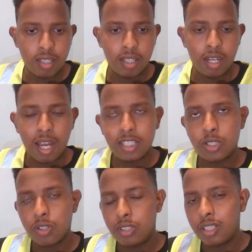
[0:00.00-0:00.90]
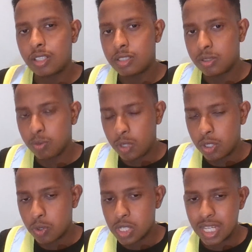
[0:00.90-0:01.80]
Large context
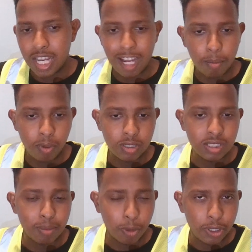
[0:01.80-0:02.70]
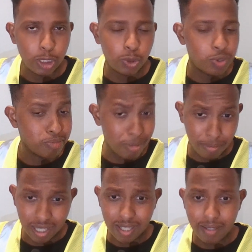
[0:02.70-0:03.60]
windows enables the model to
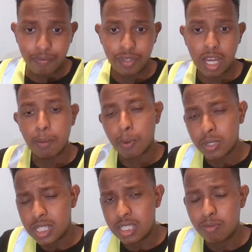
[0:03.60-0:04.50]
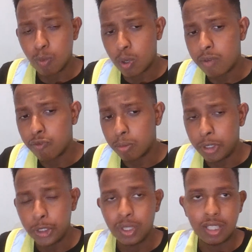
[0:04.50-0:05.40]
remember and process more
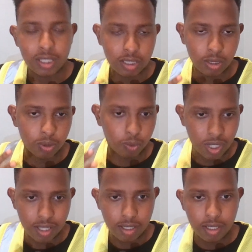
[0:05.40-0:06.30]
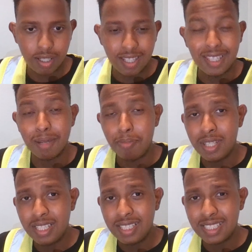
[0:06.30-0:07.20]
information in a single run.
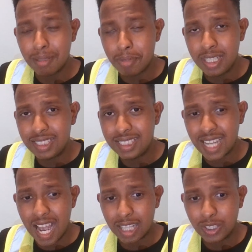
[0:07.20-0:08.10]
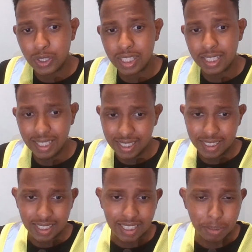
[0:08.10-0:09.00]
This ability actually
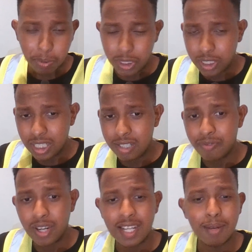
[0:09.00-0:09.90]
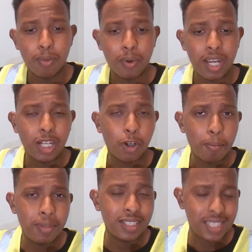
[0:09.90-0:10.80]
is particularly valuable in
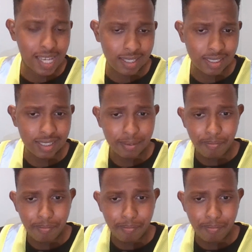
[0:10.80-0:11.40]
complex tasks